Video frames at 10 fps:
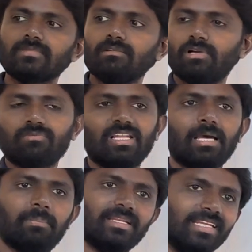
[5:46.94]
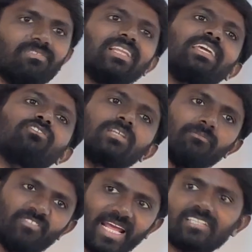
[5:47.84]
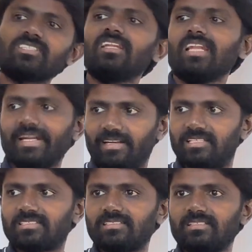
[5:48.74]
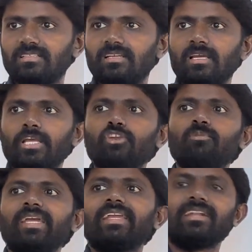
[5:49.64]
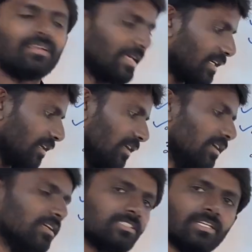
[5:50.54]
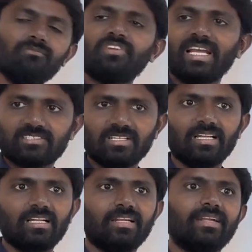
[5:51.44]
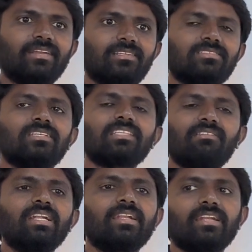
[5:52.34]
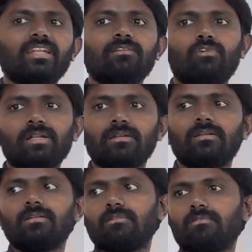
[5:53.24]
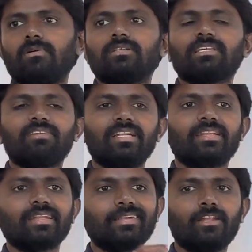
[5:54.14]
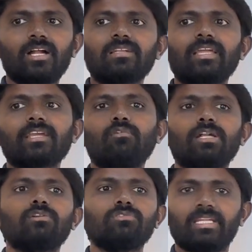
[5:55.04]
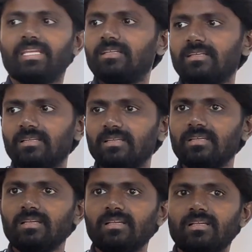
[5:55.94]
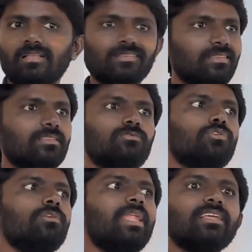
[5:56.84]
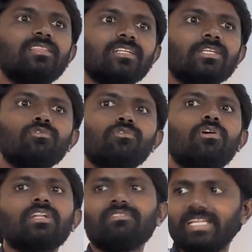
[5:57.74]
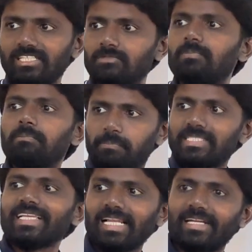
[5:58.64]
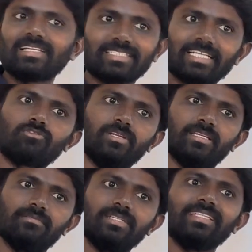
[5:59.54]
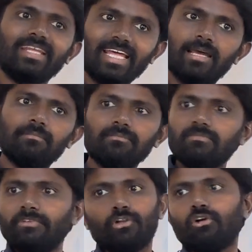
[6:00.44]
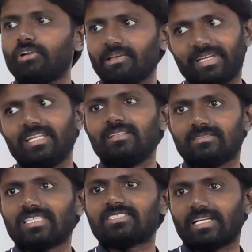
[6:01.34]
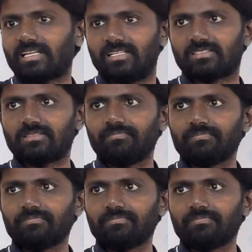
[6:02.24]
what will happen? It will give some fractional address. You may get like some fractional address 701, 700 dot like 123. So like that you don't have any physical address actually. In the RAM, you don't have any such address.